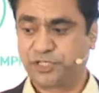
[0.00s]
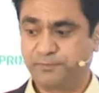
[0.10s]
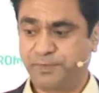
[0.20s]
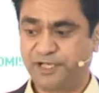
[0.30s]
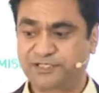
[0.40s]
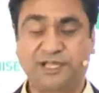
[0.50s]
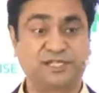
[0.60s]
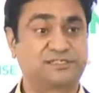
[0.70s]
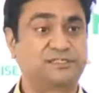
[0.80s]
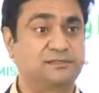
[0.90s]
and Pakistan
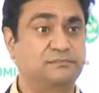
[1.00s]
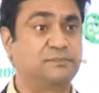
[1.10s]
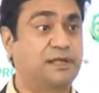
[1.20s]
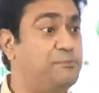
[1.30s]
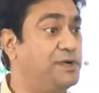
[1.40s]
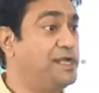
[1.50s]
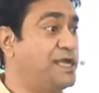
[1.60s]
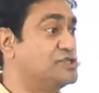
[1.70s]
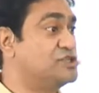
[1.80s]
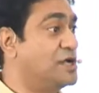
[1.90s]
is rapidly
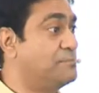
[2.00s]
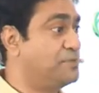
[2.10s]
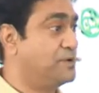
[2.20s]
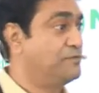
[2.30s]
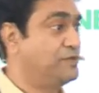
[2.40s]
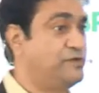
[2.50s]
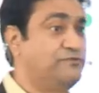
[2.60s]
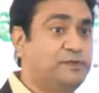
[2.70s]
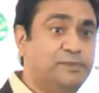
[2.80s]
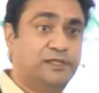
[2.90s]
catching up with
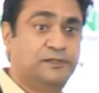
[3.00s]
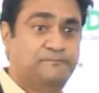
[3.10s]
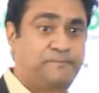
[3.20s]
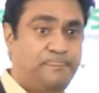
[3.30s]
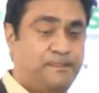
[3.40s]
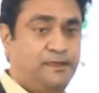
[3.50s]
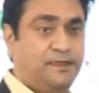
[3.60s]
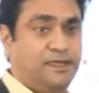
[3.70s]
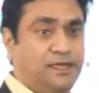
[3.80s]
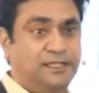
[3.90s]
50 million.
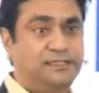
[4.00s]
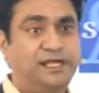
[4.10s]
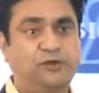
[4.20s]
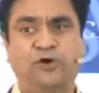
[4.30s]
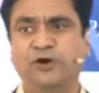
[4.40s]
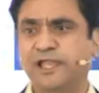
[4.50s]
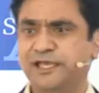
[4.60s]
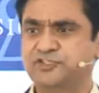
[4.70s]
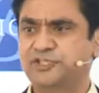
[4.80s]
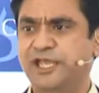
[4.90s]
And that all
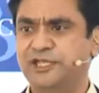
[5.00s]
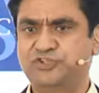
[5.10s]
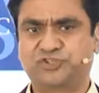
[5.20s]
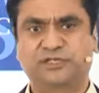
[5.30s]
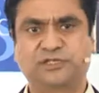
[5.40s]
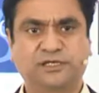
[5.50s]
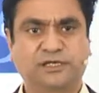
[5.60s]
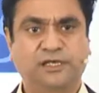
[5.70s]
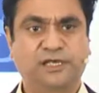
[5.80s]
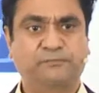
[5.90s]
has changed
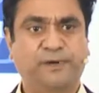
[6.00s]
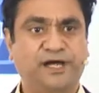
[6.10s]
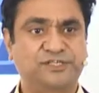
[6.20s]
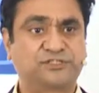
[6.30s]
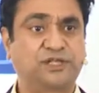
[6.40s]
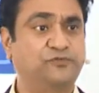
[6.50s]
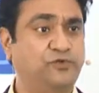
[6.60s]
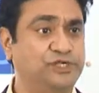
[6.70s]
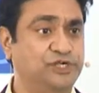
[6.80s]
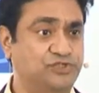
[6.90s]
in past
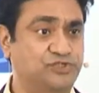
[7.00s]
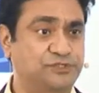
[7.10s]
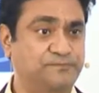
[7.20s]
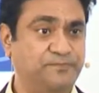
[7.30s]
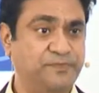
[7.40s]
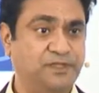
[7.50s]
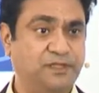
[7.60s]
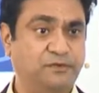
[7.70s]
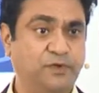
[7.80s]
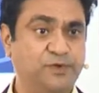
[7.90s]
3-4 years.
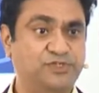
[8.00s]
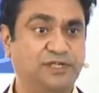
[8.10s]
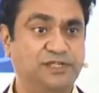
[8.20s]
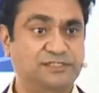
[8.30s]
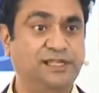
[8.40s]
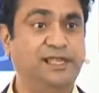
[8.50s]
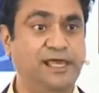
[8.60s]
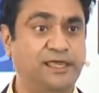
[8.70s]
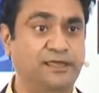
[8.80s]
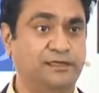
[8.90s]
We were seriously
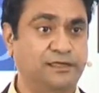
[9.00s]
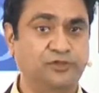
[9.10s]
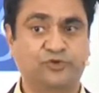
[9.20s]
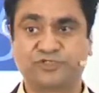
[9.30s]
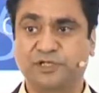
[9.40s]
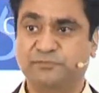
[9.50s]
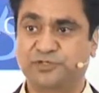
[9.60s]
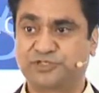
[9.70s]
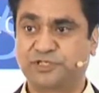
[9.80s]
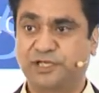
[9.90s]
lagging in those
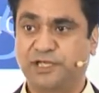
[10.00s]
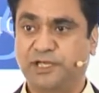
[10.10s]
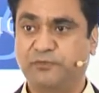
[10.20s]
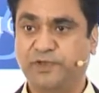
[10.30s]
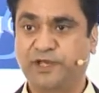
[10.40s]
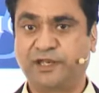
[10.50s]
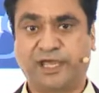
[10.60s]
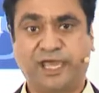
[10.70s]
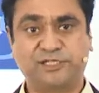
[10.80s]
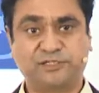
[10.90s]
numbers, and we are in a
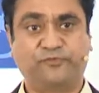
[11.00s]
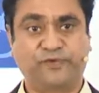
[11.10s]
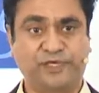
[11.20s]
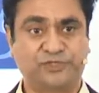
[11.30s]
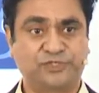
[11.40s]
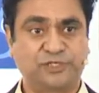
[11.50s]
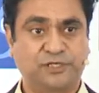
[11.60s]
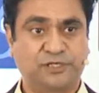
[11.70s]
catch-up phase